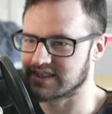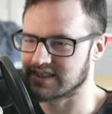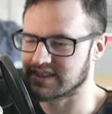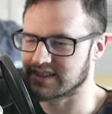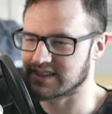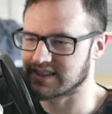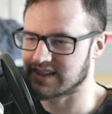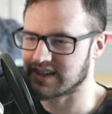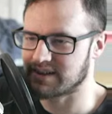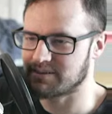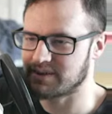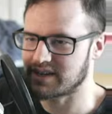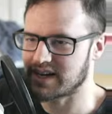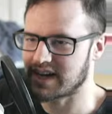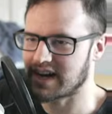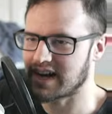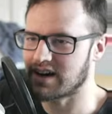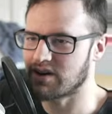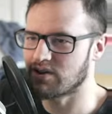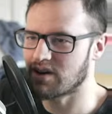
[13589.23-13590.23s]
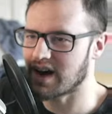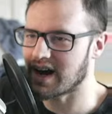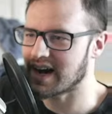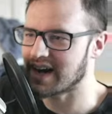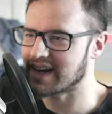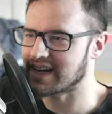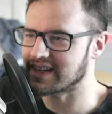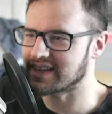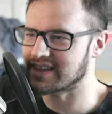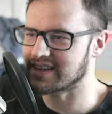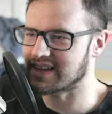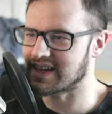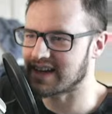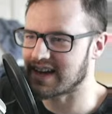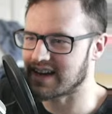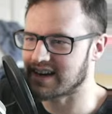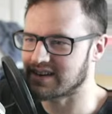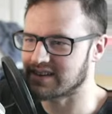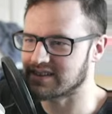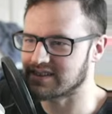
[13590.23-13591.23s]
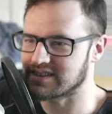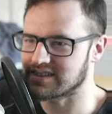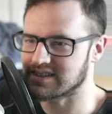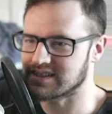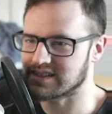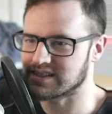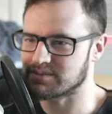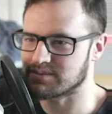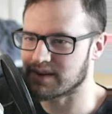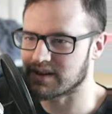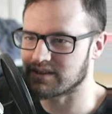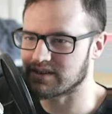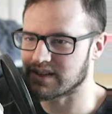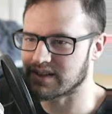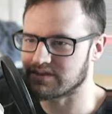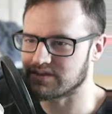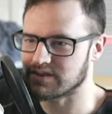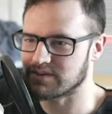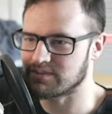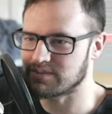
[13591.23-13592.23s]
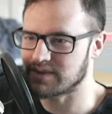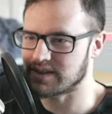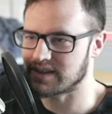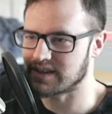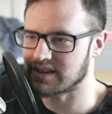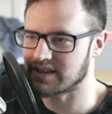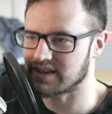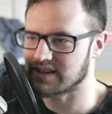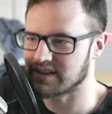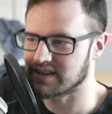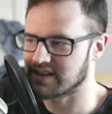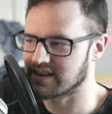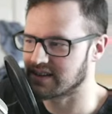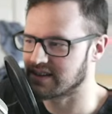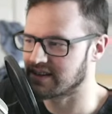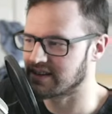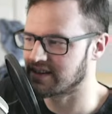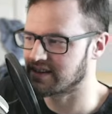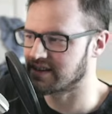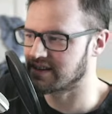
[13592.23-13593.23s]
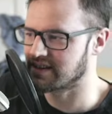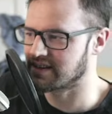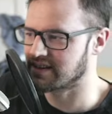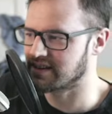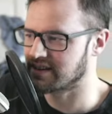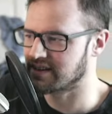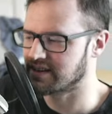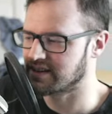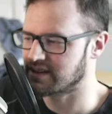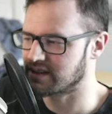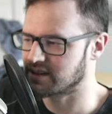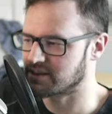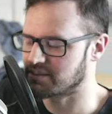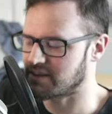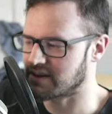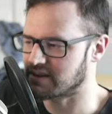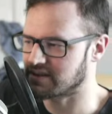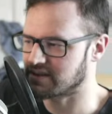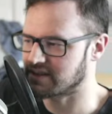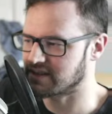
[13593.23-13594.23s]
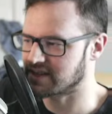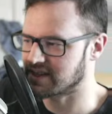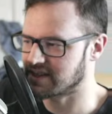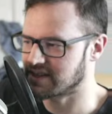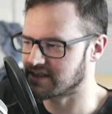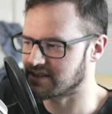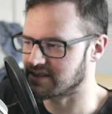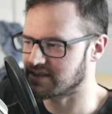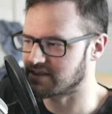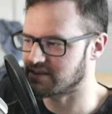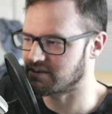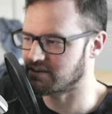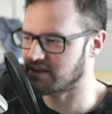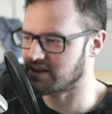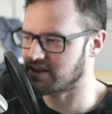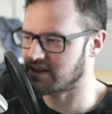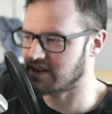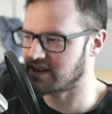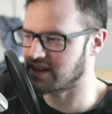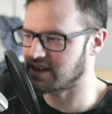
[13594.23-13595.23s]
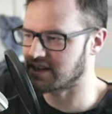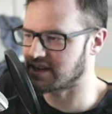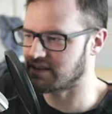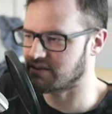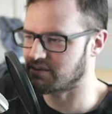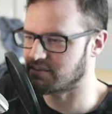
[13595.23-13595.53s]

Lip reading: I mean, how high in the air does the spiral have to be? The spiral center, you would think that would be